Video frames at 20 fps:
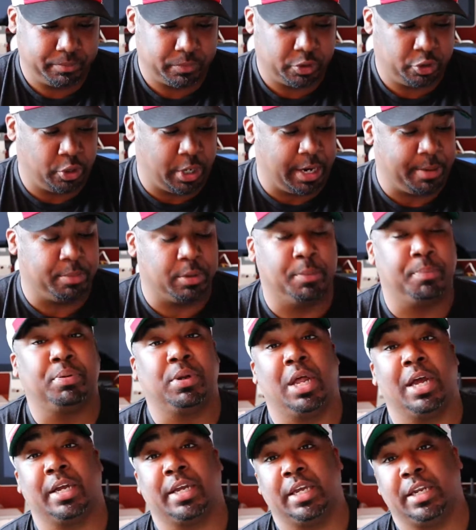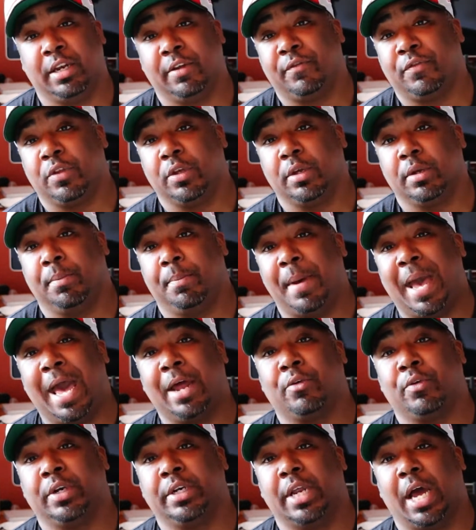You're able to plug in if the
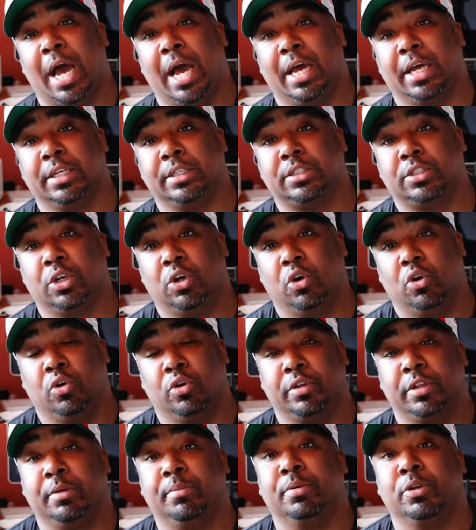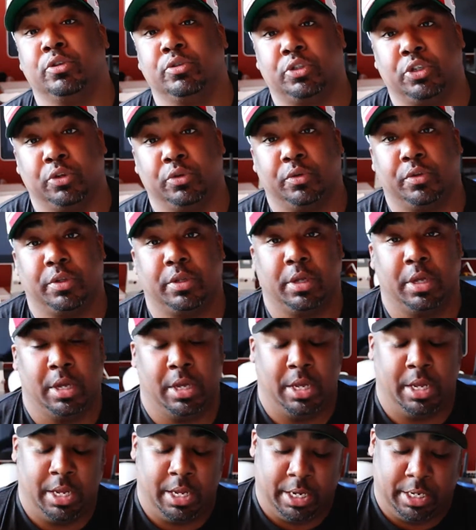battery dies on the Bluetooth.
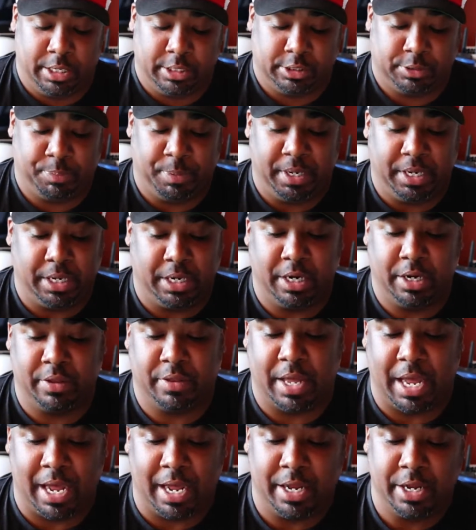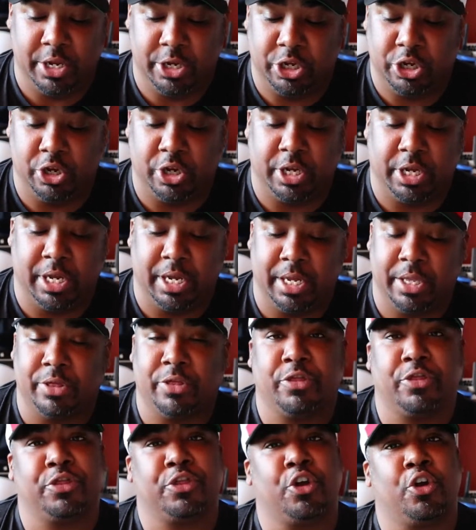Speaking of that, you get
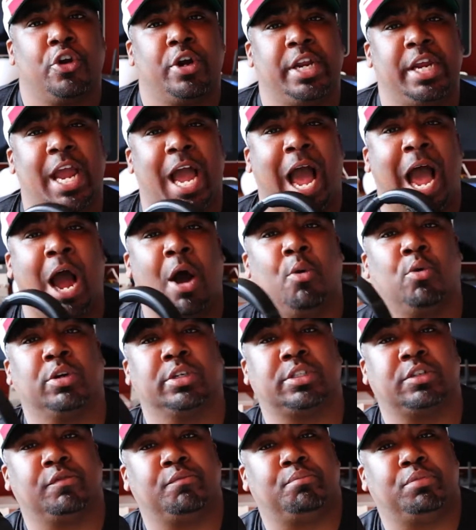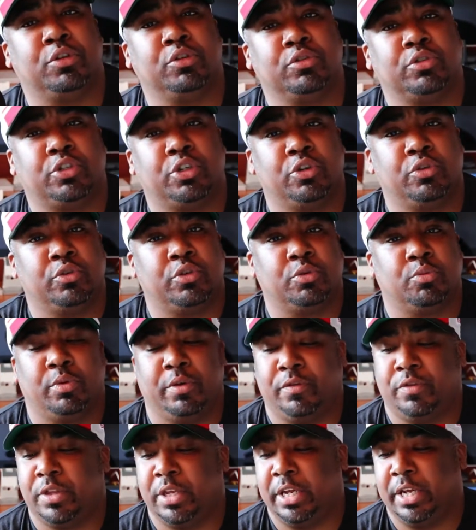30 hours of Bluetooth
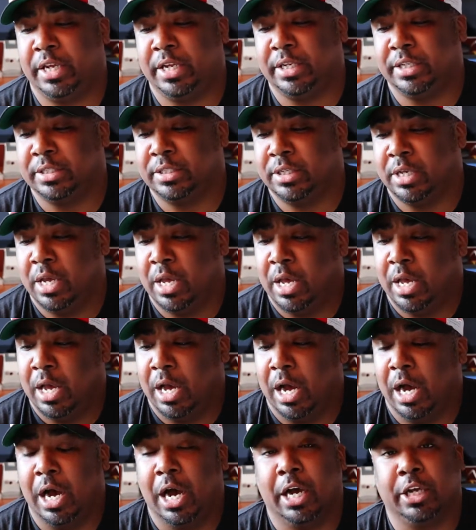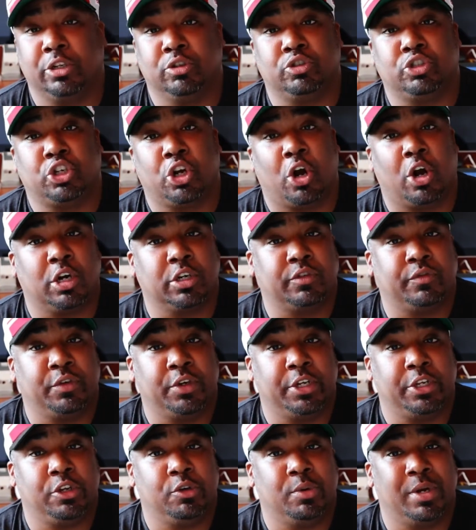with these. You charge
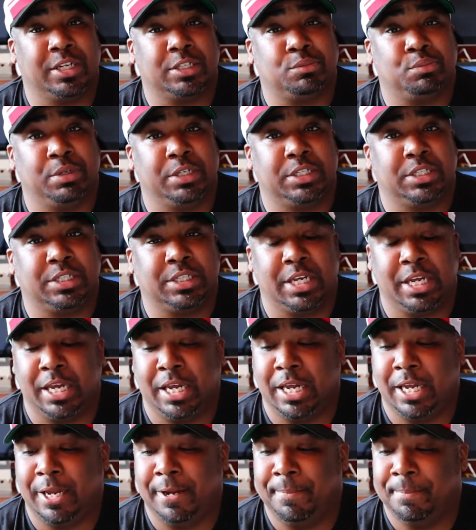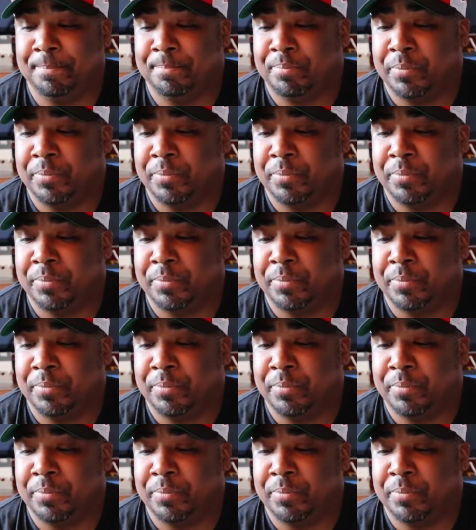via USB-C.